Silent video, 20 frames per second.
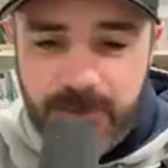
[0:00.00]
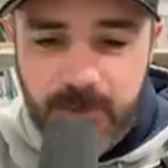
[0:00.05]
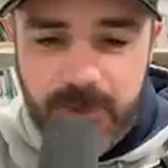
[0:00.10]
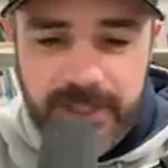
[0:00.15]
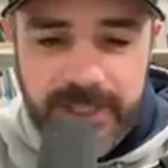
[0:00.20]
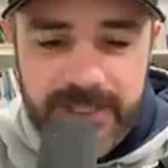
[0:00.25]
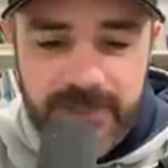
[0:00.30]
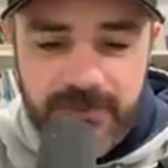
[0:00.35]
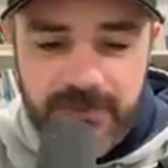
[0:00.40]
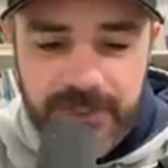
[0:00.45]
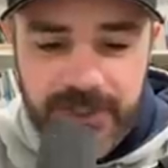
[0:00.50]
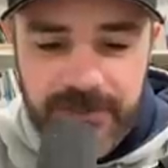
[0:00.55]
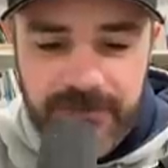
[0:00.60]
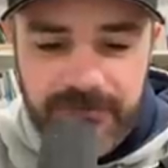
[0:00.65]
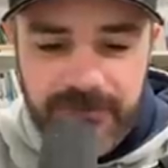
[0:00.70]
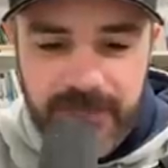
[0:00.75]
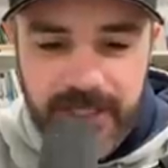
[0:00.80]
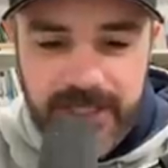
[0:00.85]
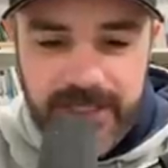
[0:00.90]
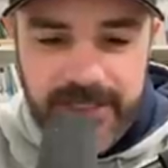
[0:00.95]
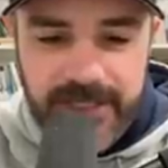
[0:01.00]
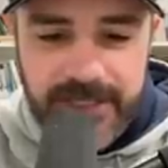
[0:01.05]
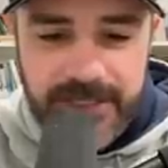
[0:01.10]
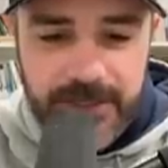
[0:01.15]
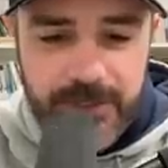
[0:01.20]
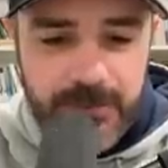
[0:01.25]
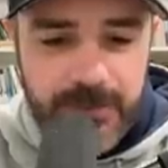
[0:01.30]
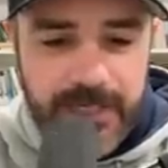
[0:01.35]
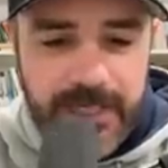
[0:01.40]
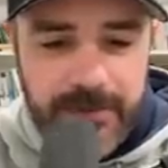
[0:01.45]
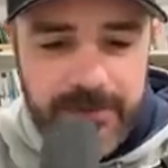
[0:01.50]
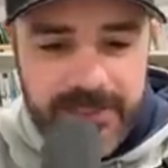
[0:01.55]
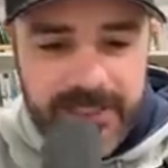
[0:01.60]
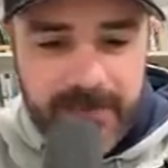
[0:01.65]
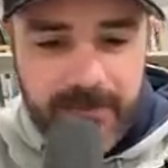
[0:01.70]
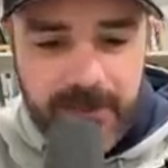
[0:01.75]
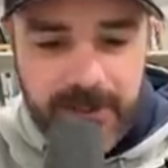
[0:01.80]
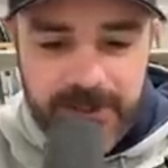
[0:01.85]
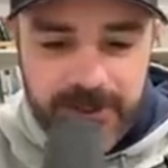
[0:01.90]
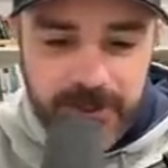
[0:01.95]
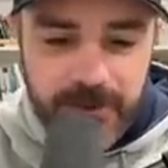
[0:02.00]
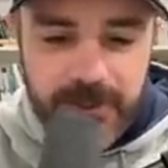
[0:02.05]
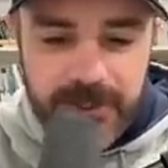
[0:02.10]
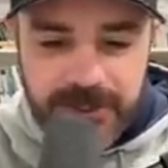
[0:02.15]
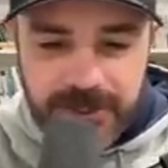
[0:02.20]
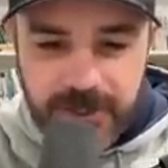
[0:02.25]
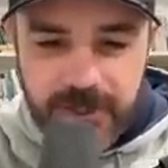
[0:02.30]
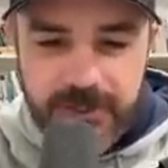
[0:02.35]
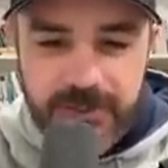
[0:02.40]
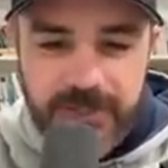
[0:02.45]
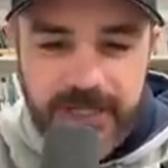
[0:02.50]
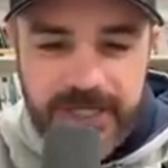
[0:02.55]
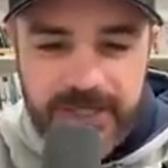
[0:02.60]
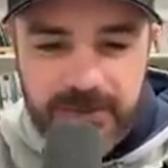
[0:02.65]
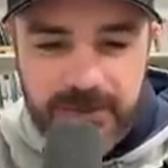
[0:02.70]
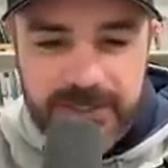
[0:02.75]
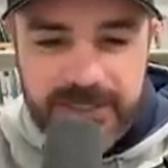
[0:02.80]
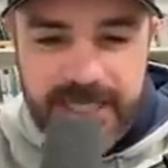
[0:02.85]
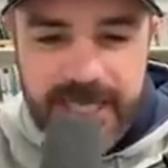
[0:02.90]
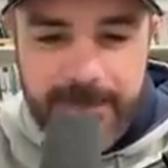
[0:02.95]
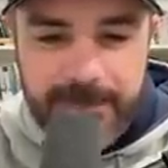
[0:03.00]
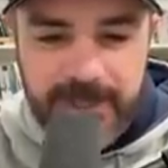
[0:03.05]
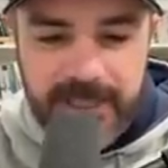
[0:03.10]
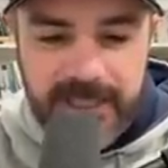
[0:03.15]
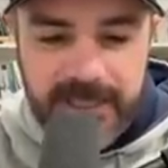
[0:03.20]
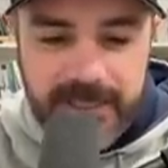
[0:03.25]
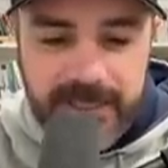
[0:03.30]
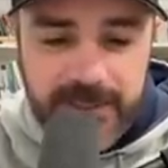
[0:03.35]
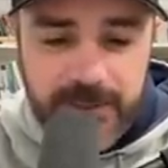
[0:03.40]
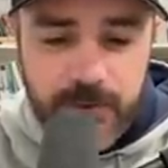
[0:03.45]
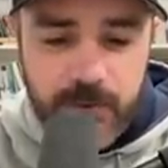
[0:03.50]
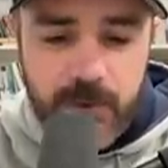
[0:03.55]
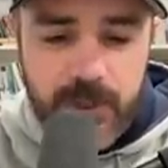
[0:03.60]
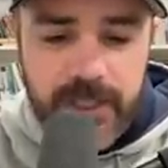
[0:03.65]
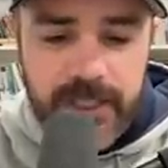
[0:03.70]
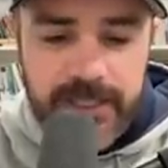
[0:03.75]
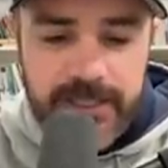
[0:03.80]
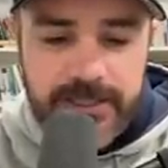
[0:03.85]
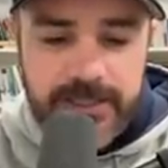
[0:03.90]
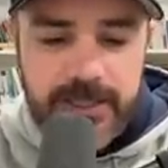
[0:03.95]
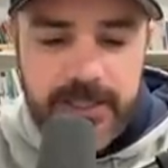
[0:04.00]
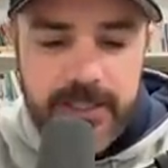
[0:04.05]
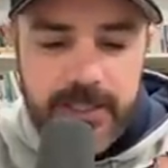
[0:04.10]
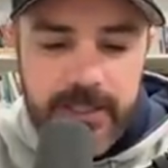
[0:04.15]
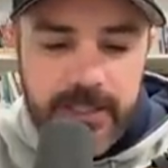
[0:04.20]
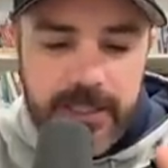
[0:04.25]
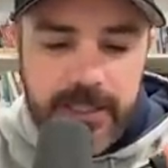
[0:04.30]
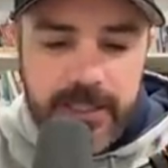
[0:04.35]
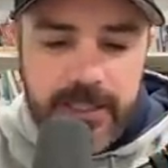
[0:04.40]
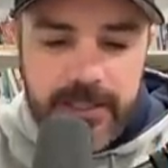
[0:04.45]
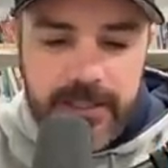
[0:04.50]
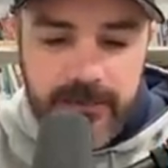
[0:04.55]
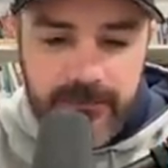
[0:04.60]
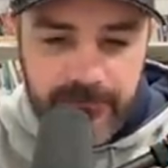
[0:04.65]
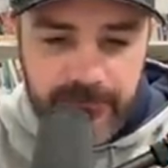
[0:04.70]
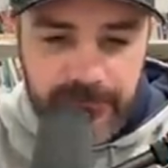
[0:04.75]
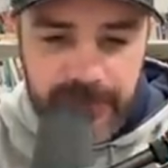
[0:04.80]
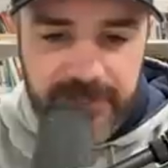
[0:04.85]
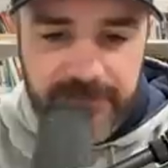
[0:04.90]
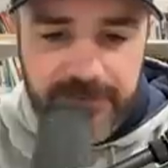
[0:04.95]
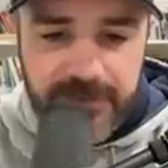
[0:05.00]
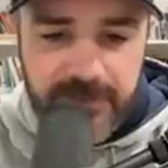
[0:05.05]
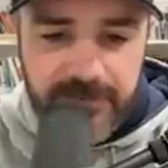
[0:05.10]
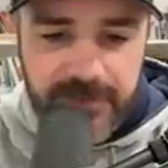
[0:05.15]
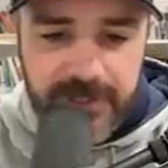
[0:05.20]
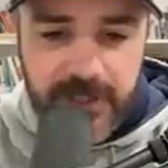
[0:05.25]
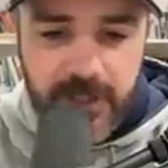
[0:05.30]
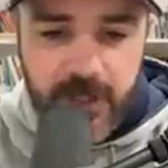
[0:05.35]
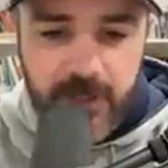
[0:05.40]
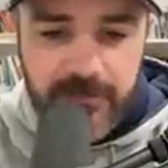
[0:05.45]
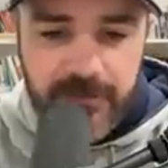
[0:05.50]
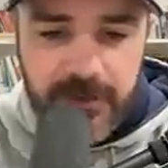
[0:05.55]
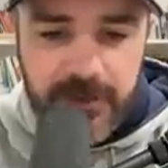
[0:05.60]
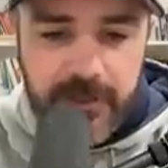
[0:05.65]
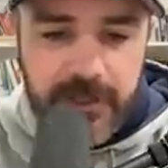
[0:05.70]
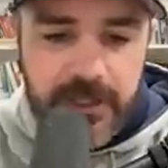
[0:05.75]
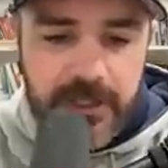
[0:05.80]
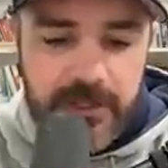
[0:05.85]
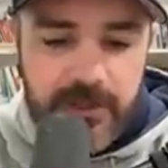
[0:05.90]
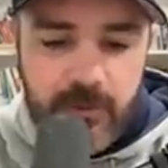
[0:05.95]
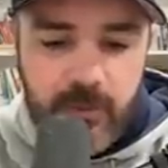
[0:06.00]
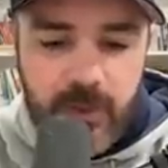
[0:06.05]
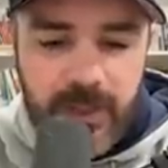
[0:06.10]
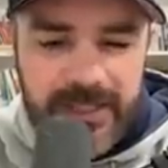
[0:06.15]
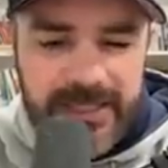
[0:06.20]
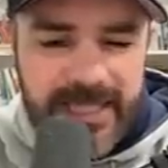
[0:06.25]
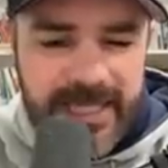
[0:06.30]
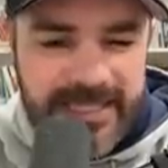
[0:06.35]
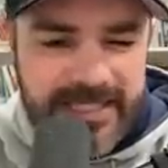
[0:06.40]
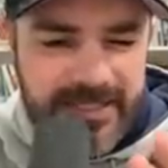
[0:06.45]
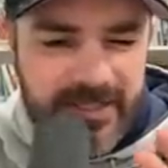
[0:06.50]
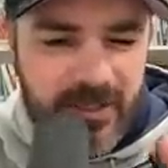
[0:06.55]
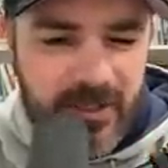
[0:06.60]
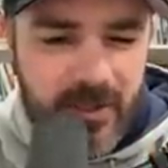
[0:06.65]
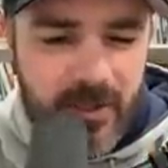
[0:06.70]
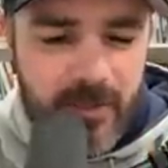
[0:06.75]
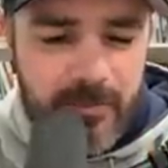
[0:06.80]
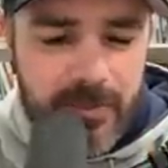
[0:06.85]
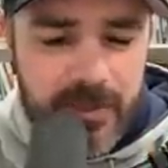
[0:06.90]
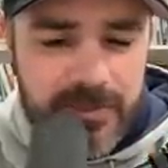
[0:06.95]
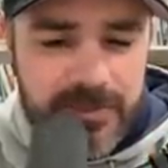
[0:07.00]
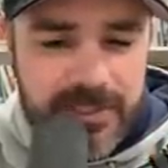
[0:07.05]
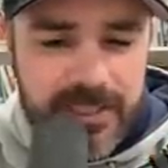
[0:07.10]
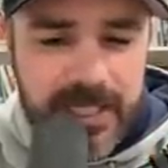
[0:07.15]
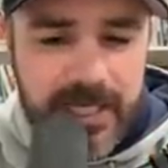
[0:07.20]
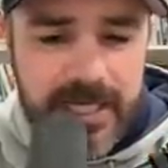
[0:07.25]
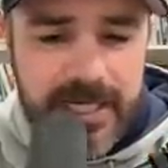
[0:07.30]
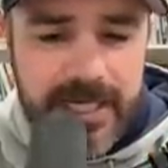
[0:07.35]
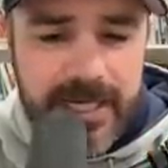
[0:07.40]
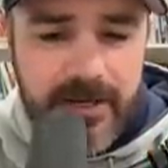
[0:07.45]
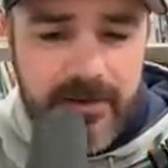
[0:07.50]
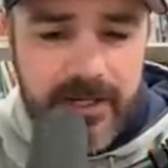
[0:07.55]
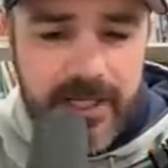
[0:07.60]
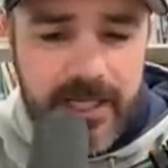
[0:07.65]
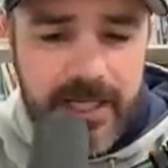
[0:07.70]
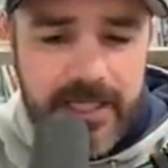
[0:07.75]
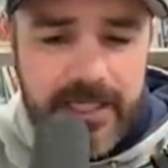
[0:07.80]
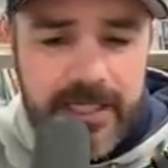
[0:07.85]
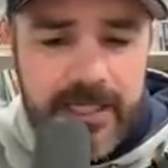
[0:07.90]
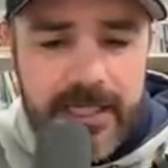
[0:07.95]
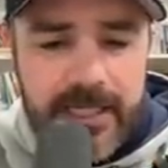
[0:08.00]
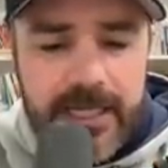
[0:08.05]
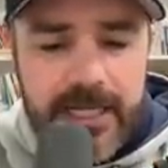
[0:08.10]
is where it gets really fun. This is what I was able to do to show you guys what's happening. This was the fifth of the over, the one that he almost got out on,